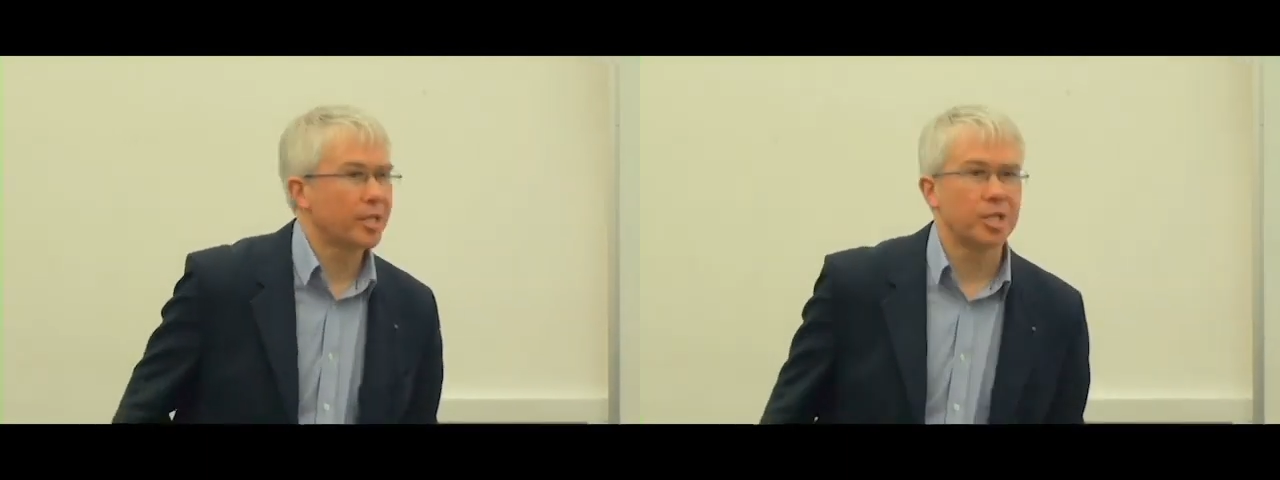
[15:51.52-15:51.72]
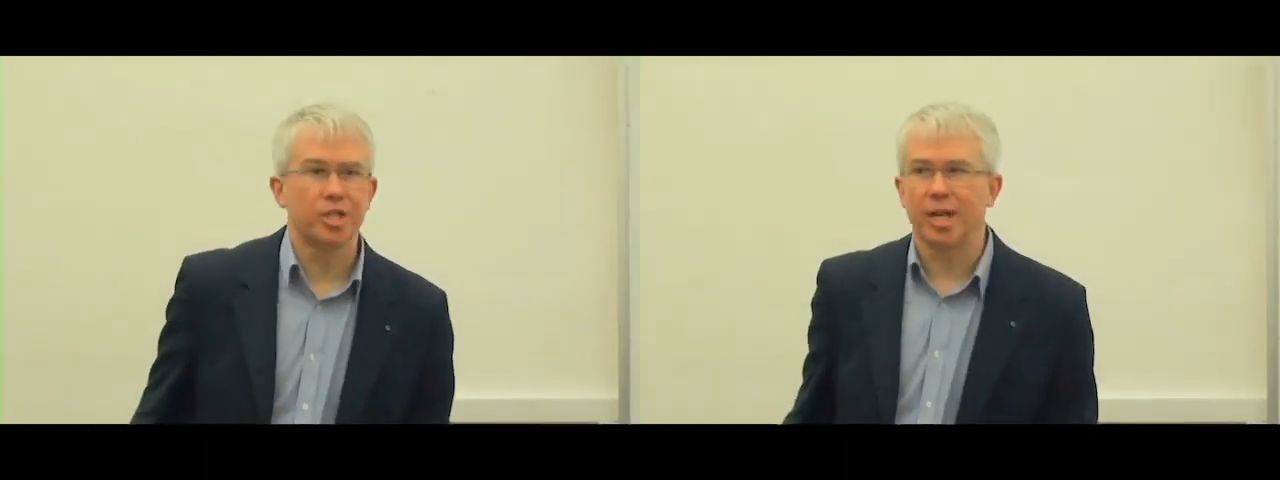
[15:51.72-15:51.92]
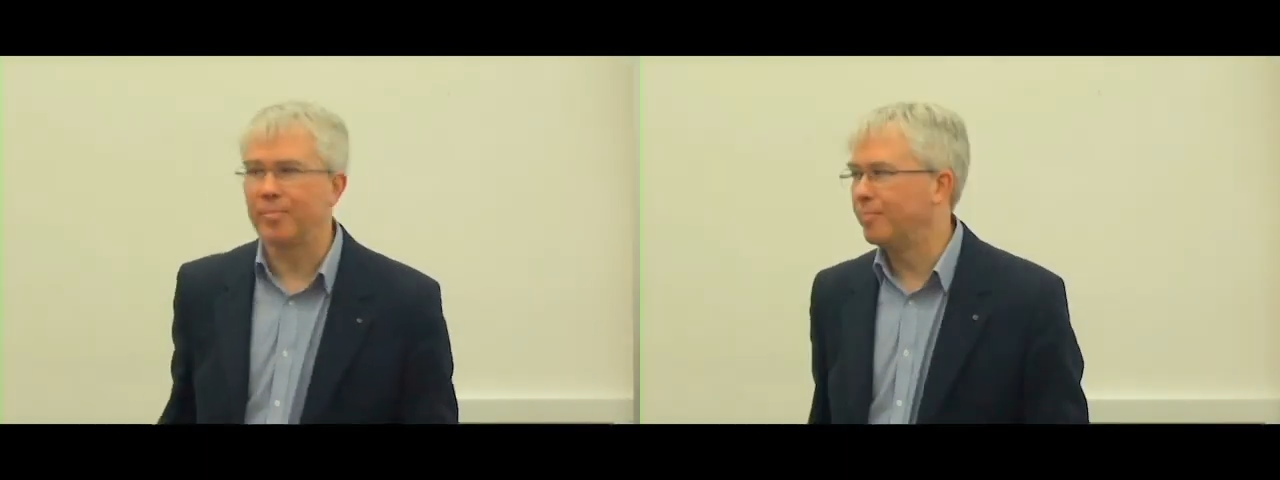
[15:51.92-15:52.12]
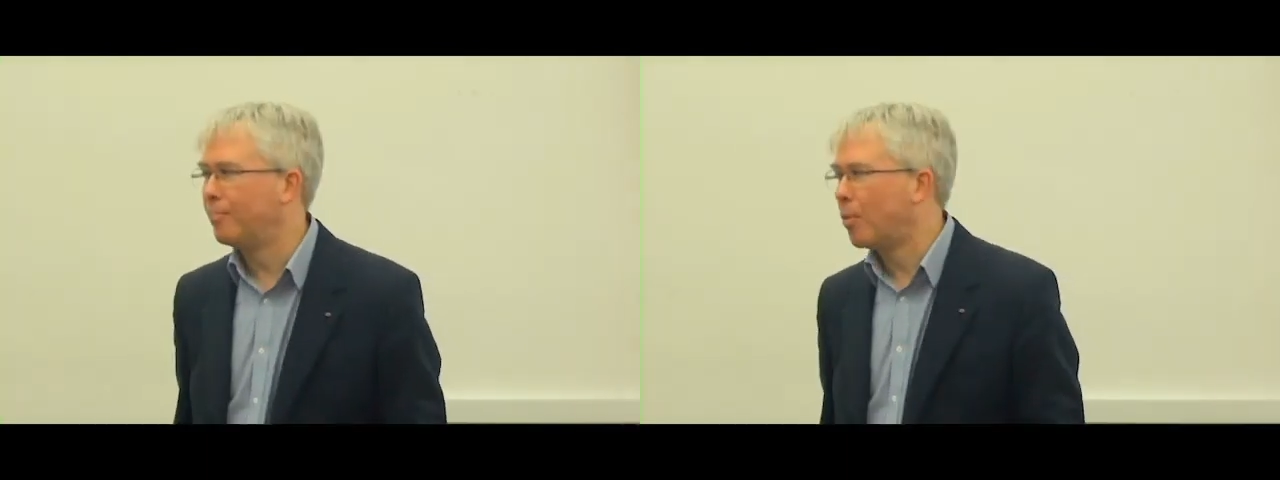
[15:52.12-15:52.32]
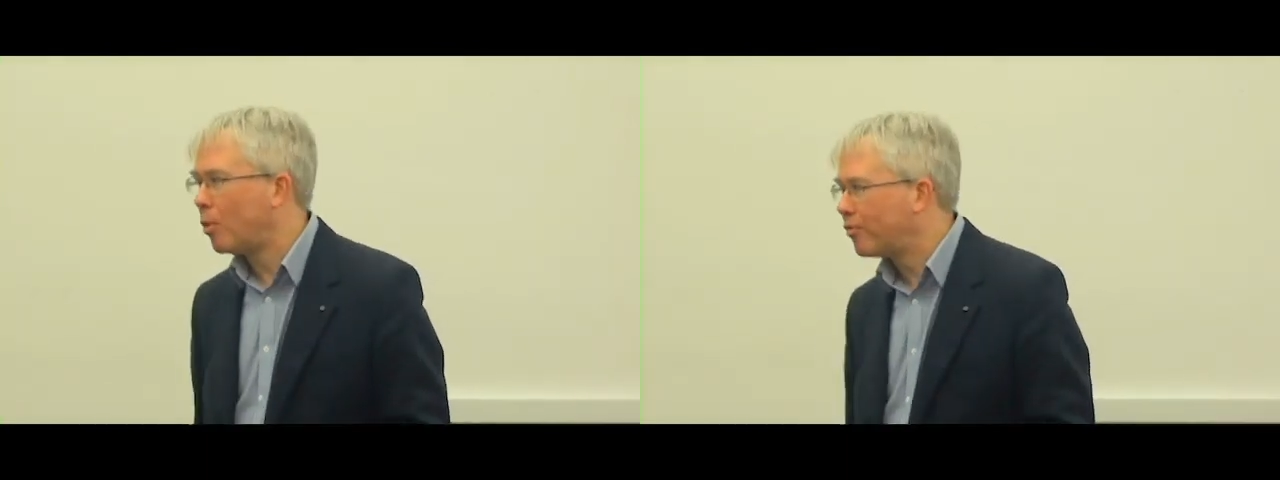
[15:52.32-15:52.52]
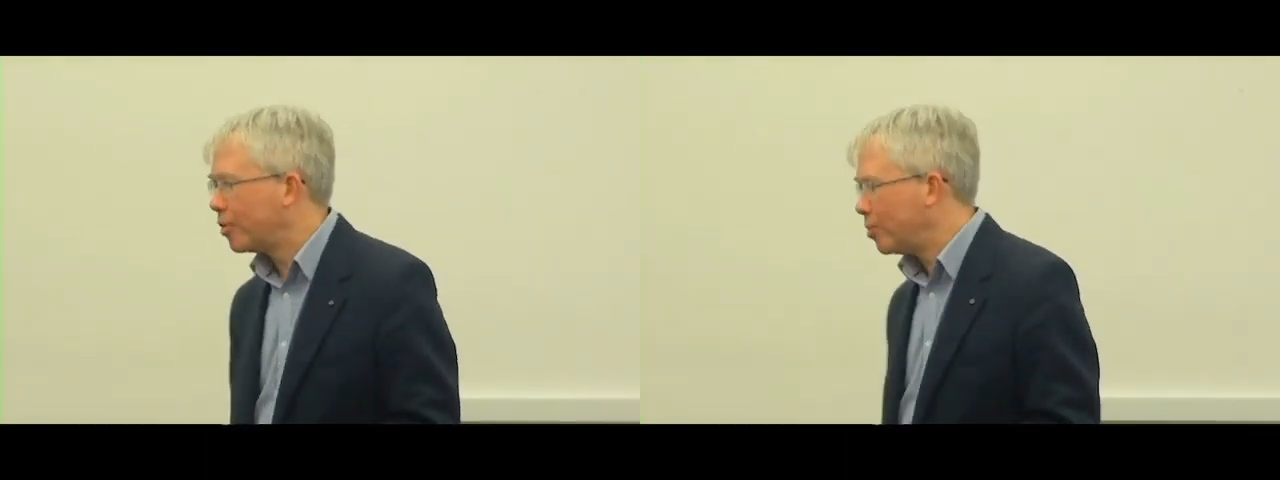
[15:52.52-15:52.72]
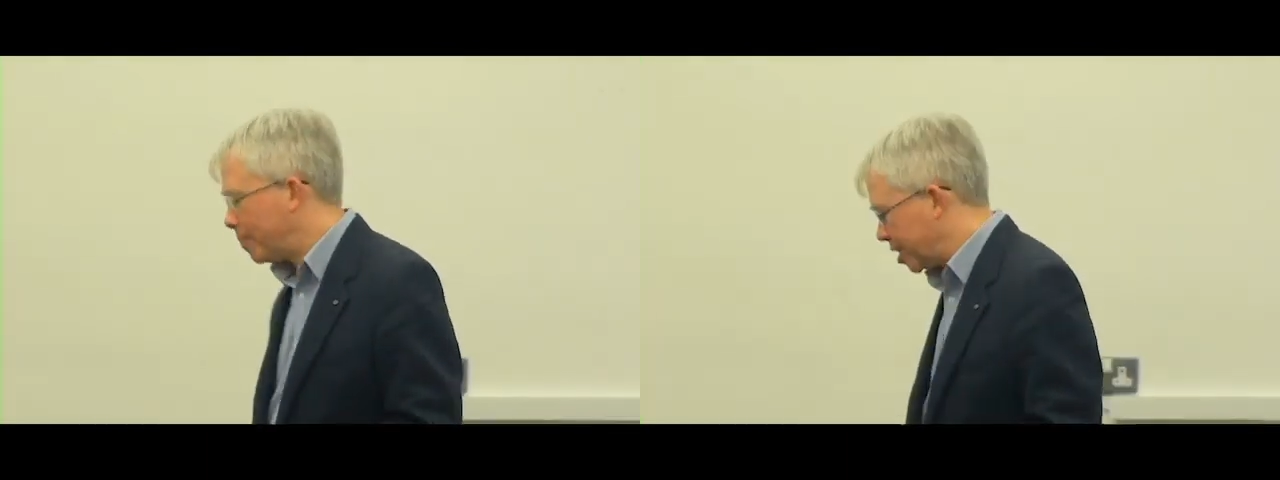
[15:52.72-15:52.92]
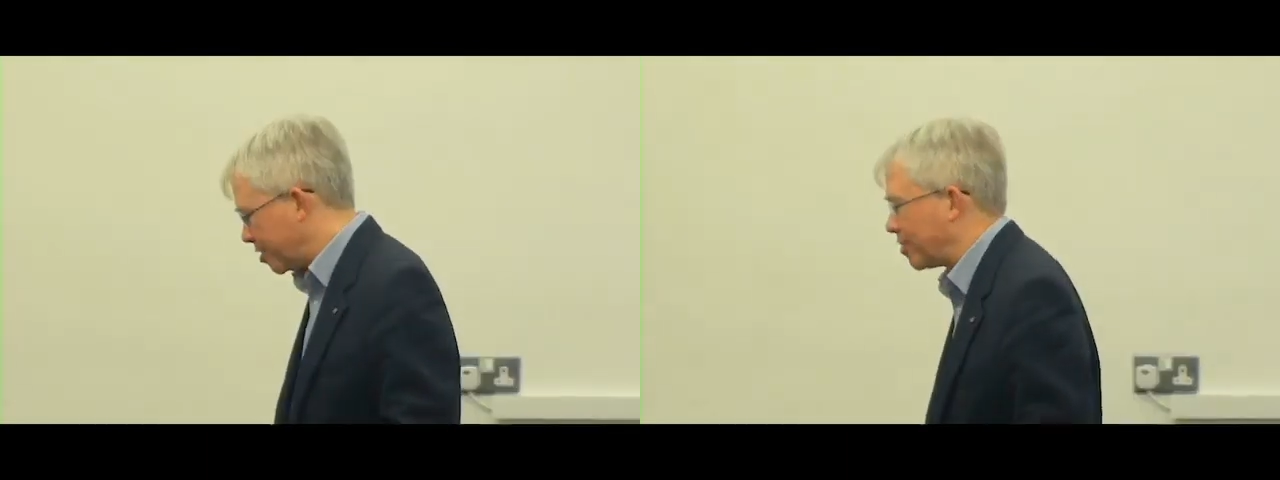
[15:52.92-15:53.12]
this chap, the morpho
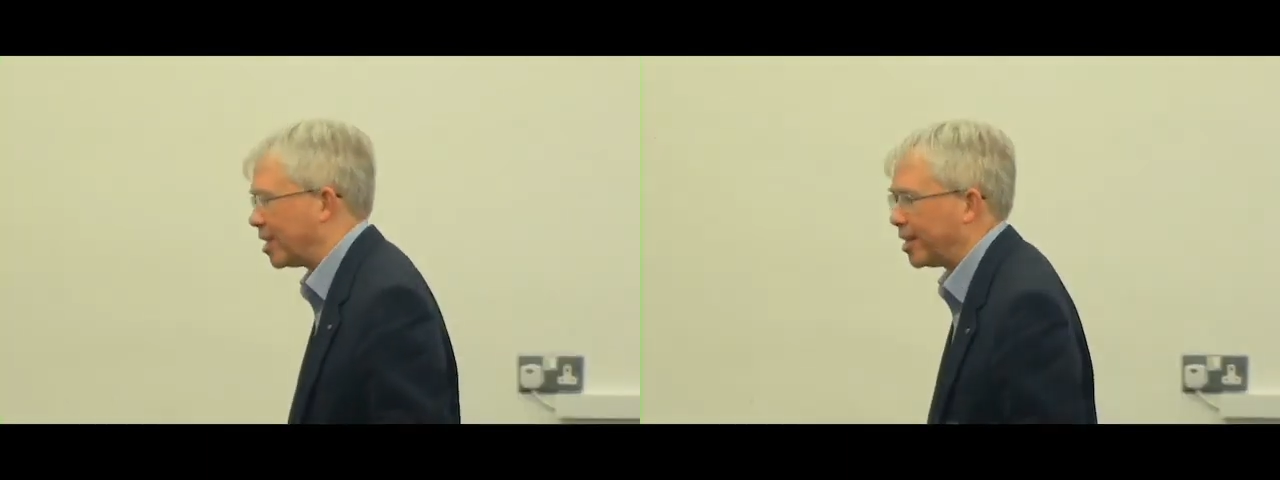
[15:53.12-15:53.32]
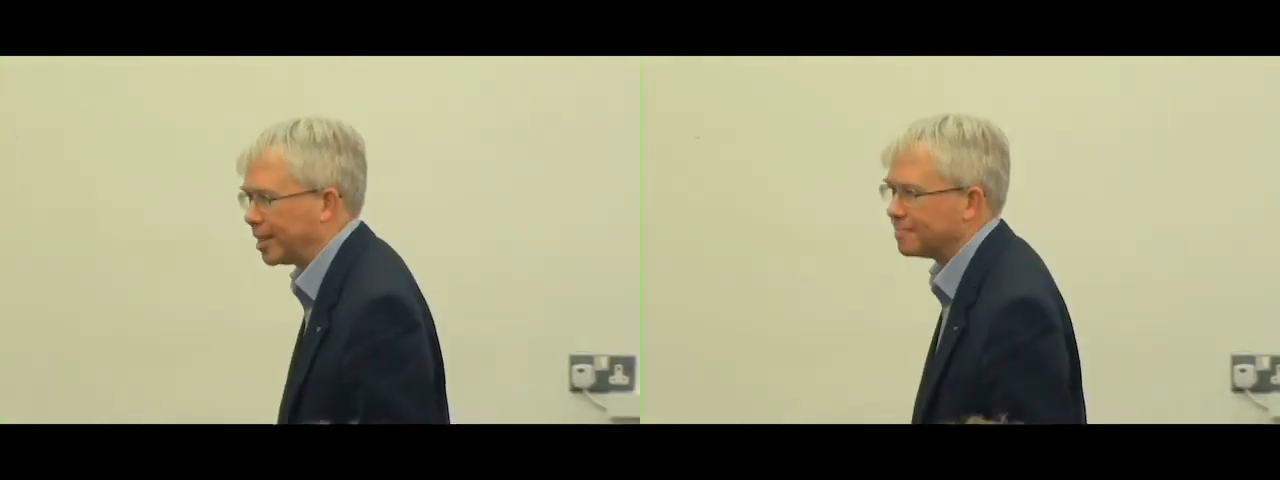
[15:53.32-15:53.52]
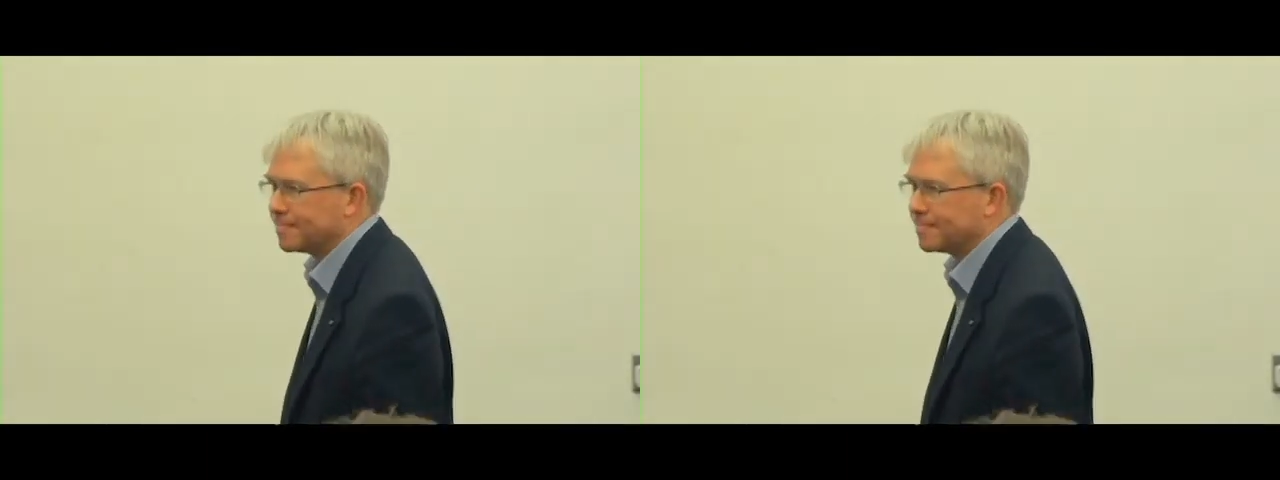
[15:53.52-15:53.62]
butterfly.